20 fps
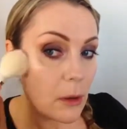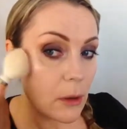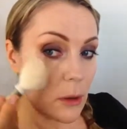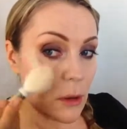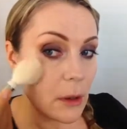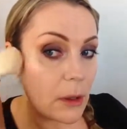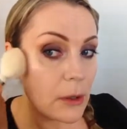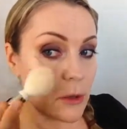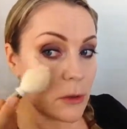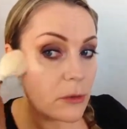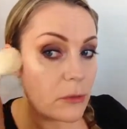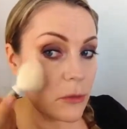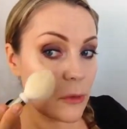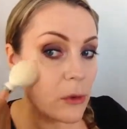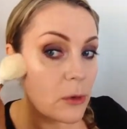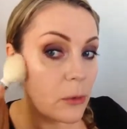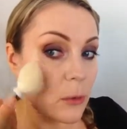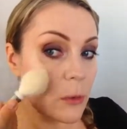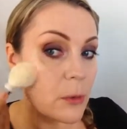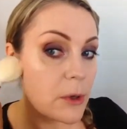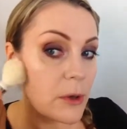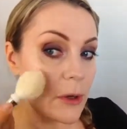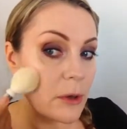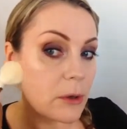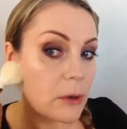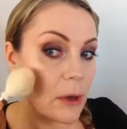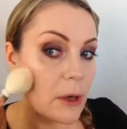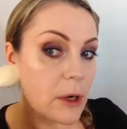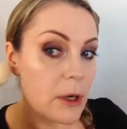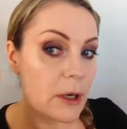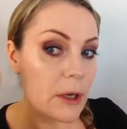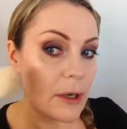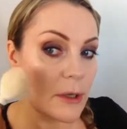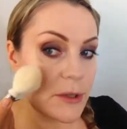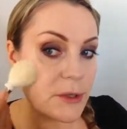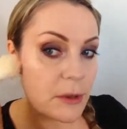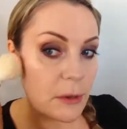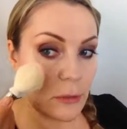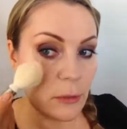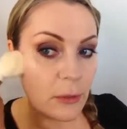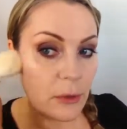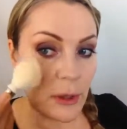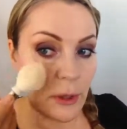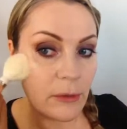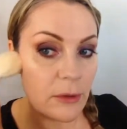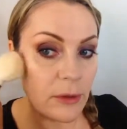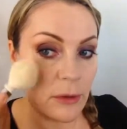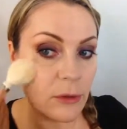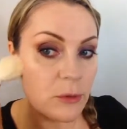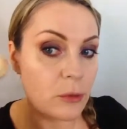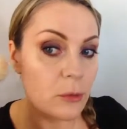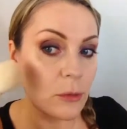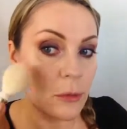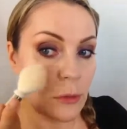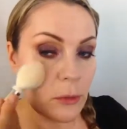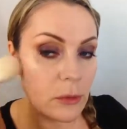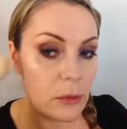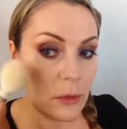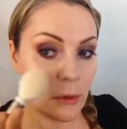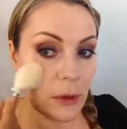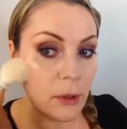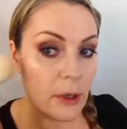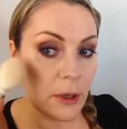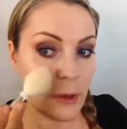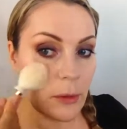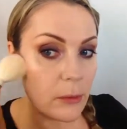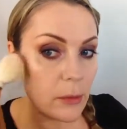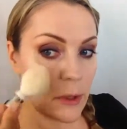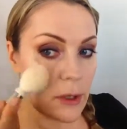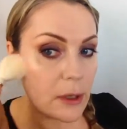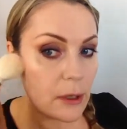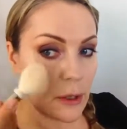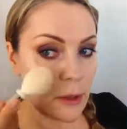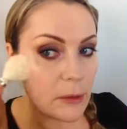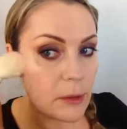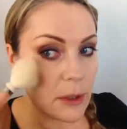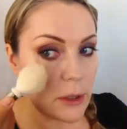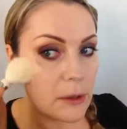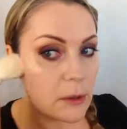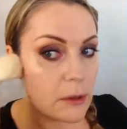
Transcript: Kind of over the highlight, so I won't have it too light over there now then.